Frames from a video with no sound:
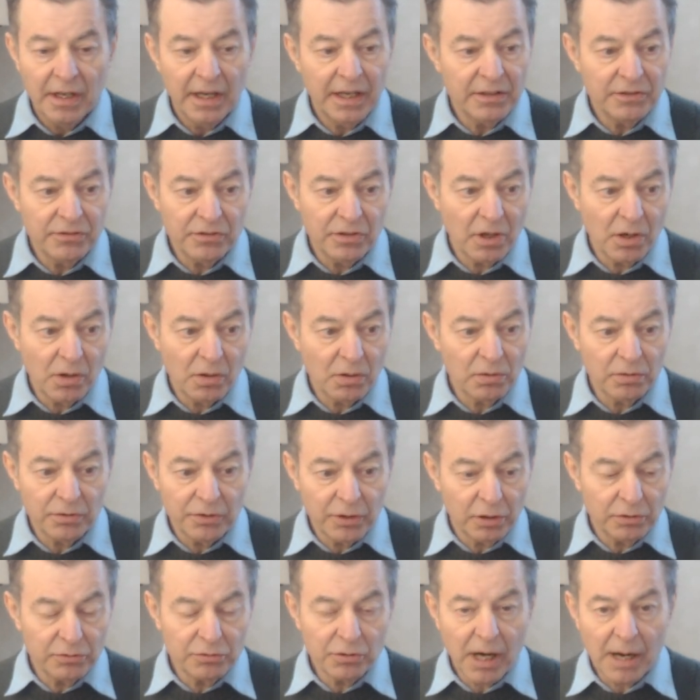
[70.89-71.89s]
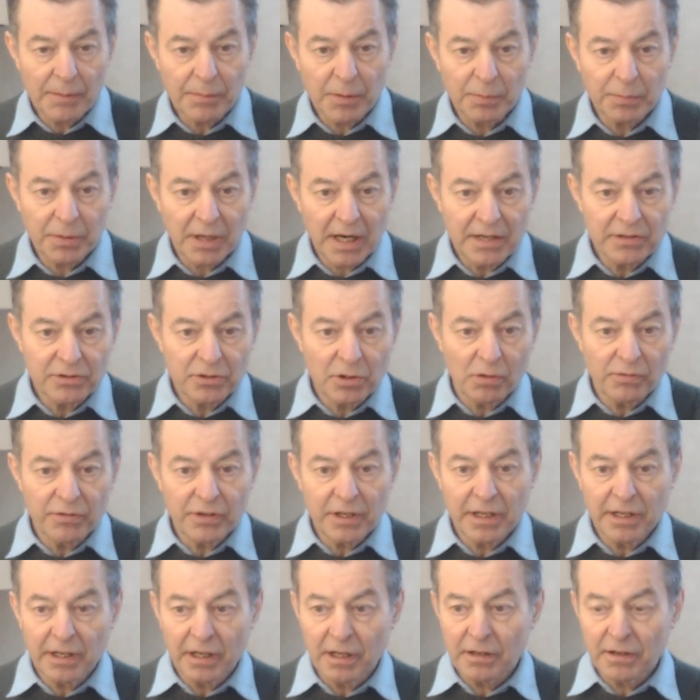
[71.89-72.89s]
and so they'll drop a price
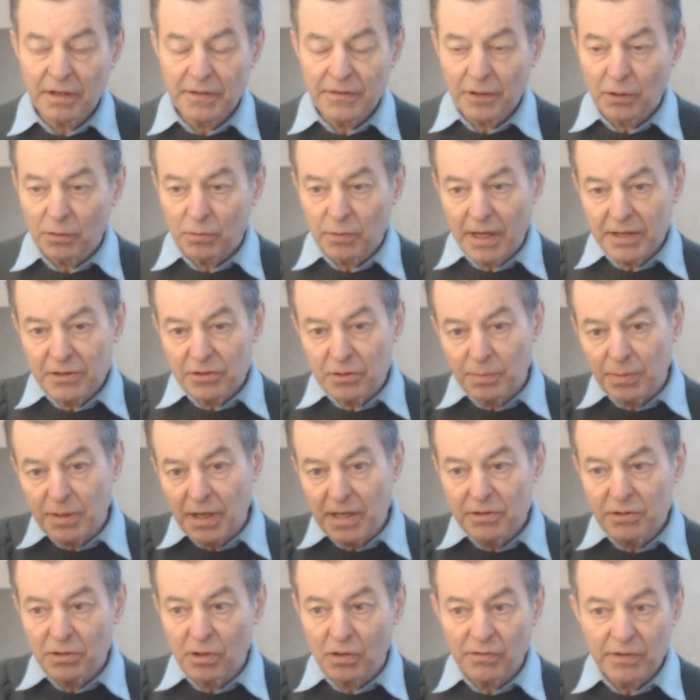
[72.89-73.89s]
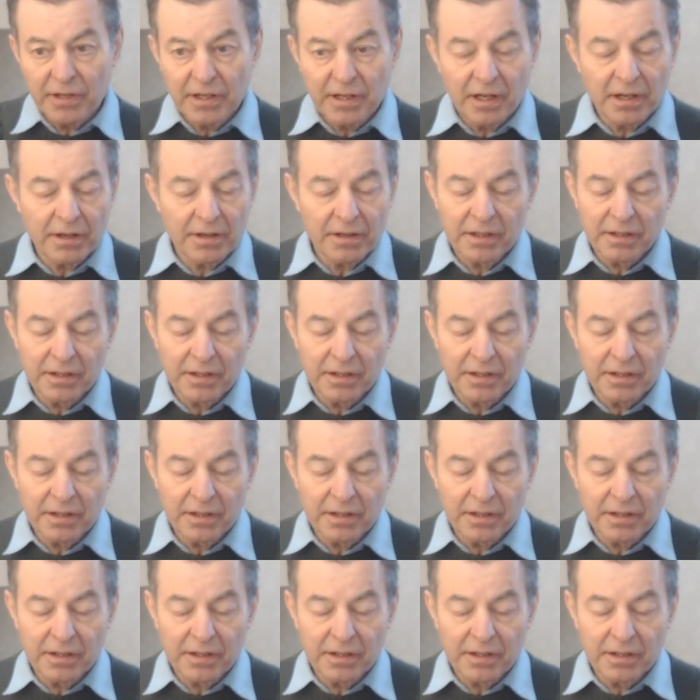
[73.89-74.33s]
over here, and they'll raise a price over here.